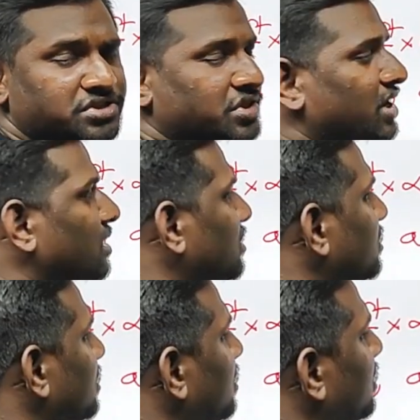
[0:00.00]
string,
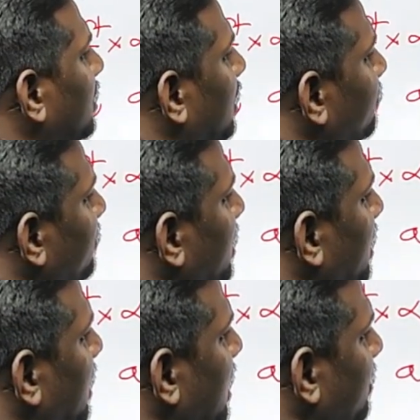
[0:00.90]
and we
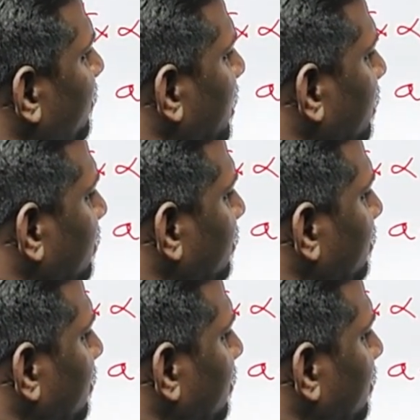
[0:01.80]
are having